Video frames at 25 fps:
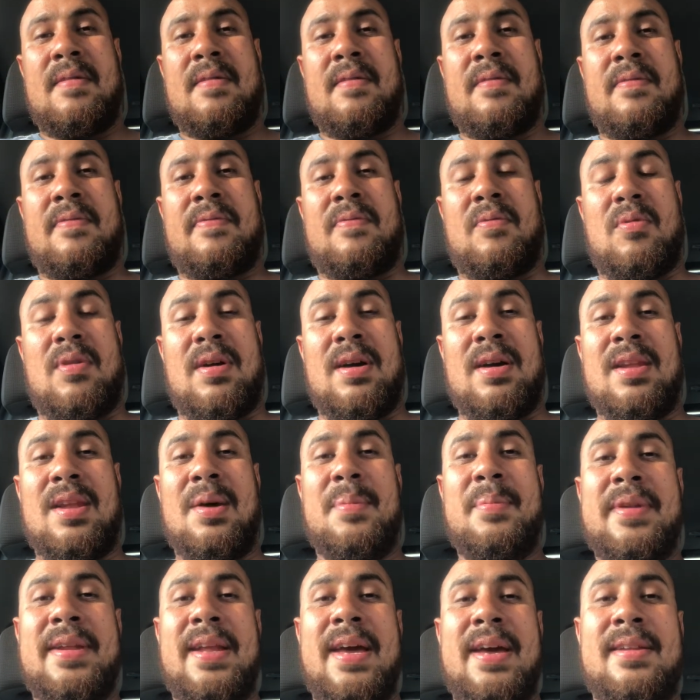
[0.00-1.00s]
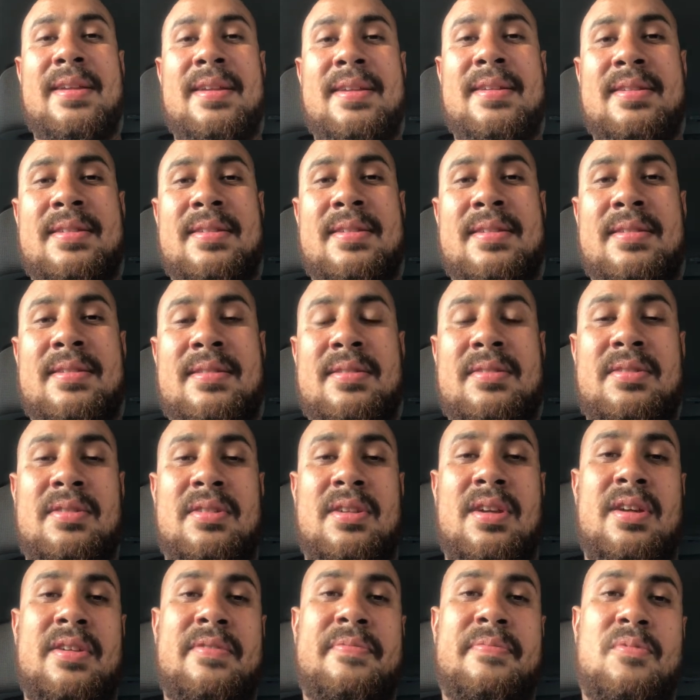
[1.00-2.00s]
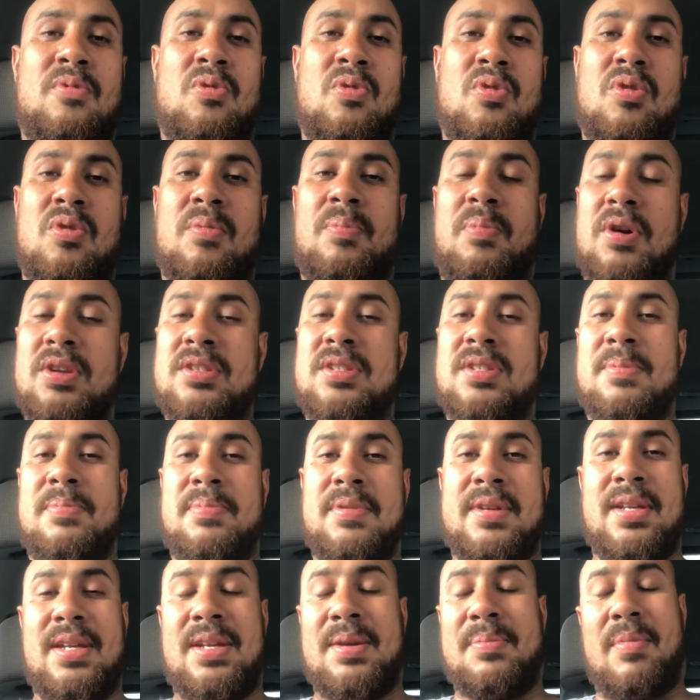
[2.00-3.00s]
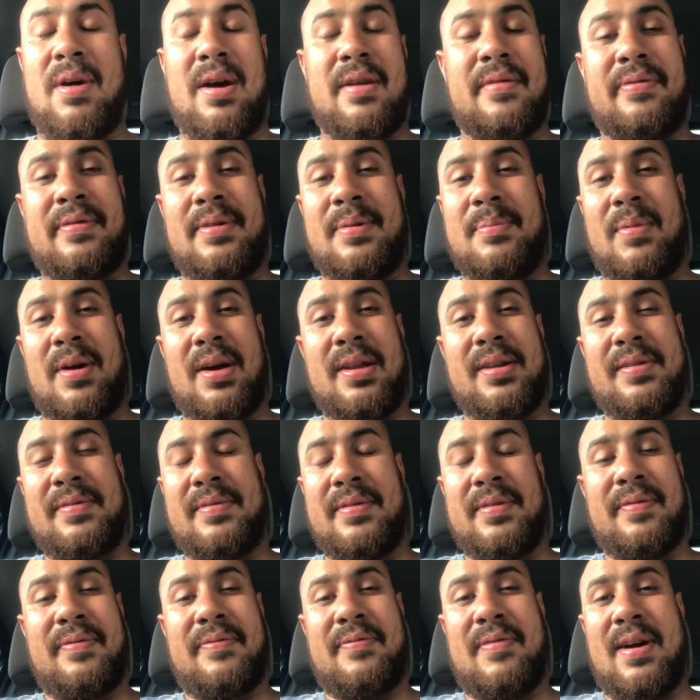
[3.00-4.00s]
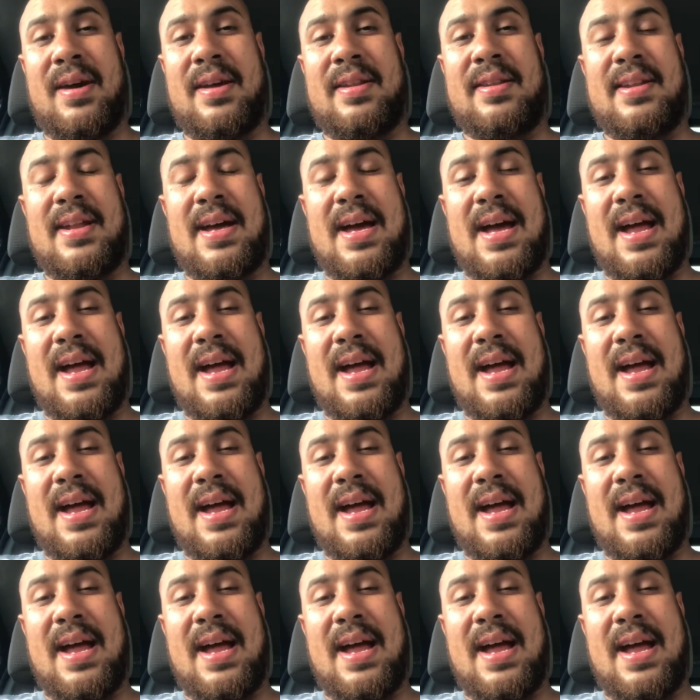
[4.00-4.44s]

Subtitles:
for Eliminator, you know, or possibly he might even fight